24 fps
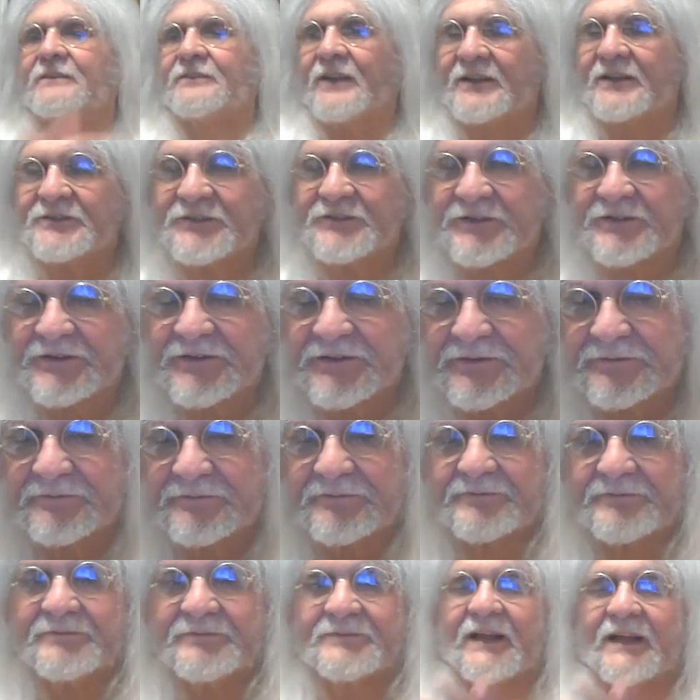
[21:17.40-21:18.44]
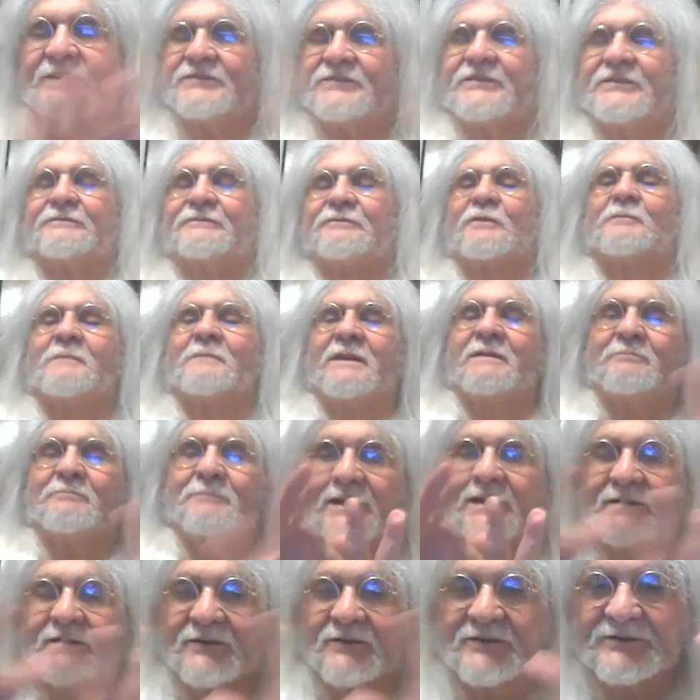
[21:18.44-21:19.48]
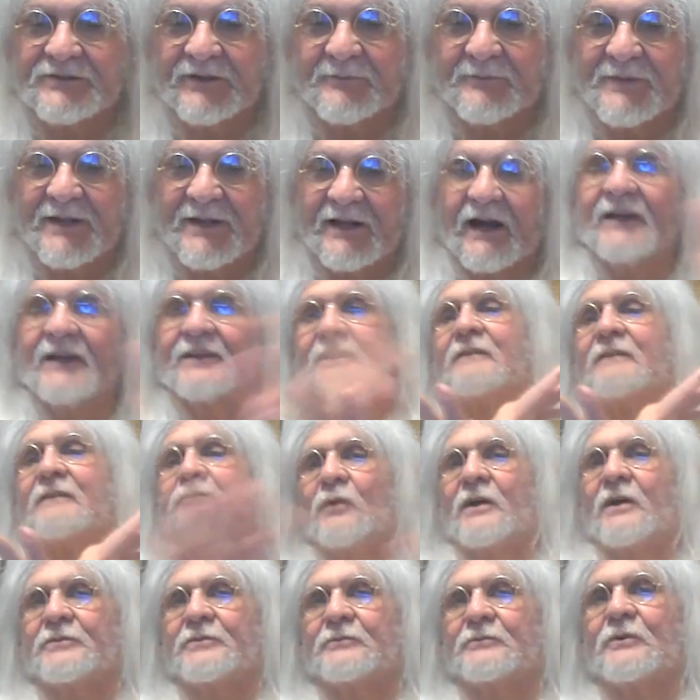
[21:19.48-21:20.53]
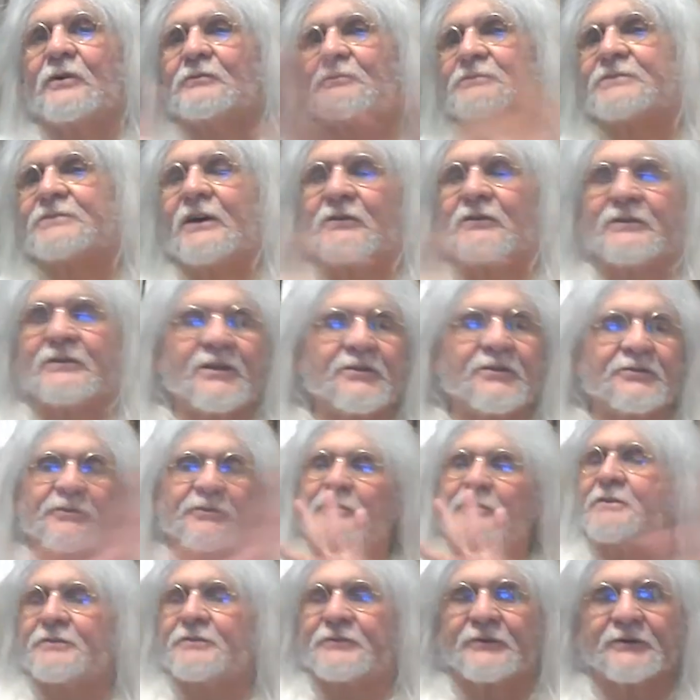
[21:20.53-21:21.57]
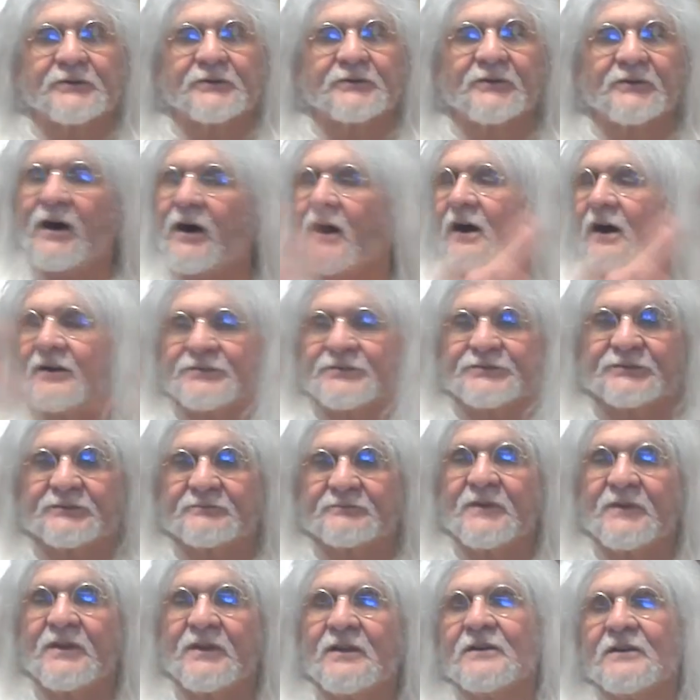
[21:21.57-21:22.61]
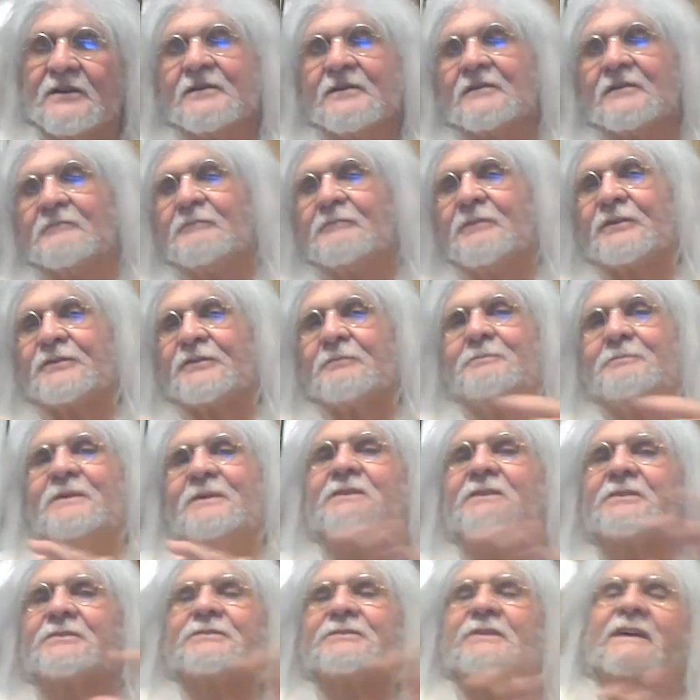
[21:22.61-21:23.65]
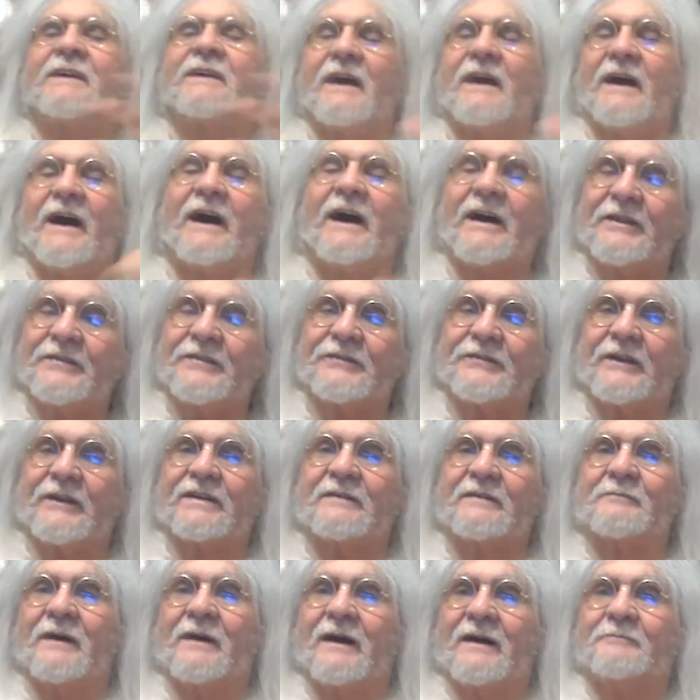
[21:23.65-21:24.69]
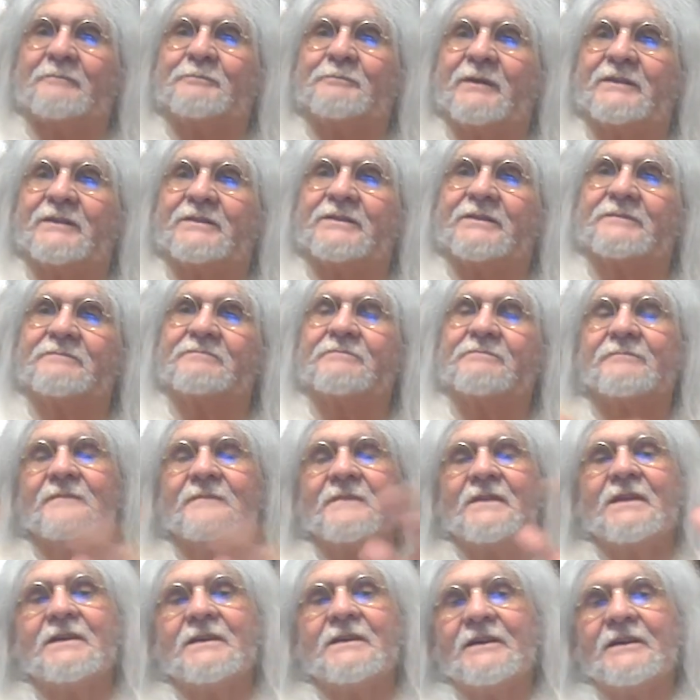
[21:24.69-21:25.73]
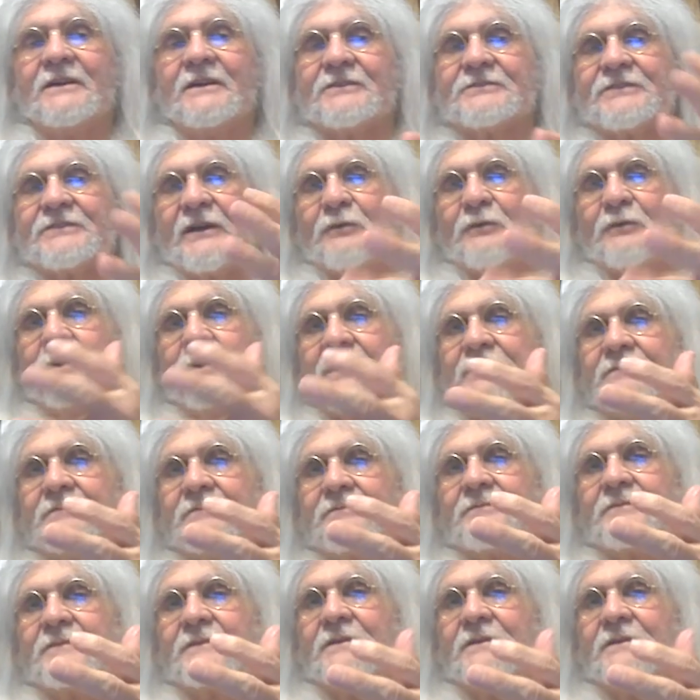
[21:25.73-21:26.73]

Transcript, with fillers: that's that's it for me. Beatles. I mean, I love rock and roll totally through and through. Awesome. But the biggest thing I think, in my opinion, is that when